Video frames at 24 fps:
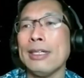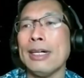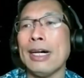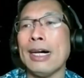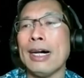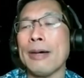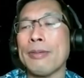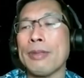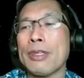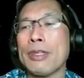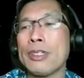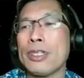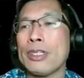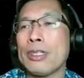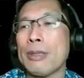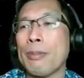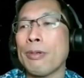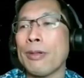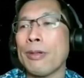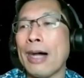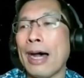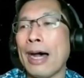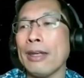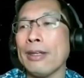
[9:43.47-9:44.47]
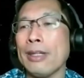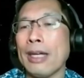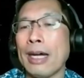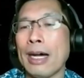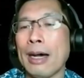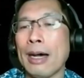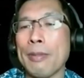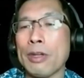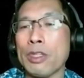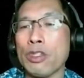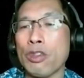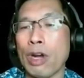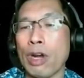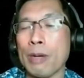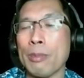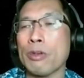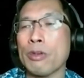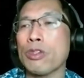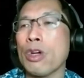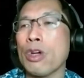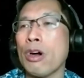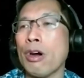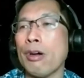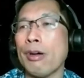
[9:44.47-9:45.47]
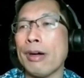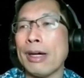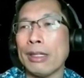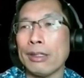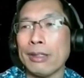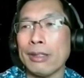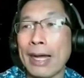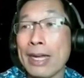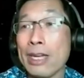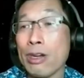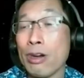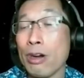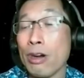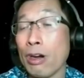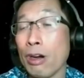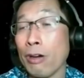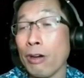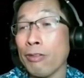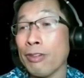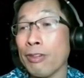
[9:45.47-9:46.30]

Uh, this is a plot um, uh, astronomers call a light curve.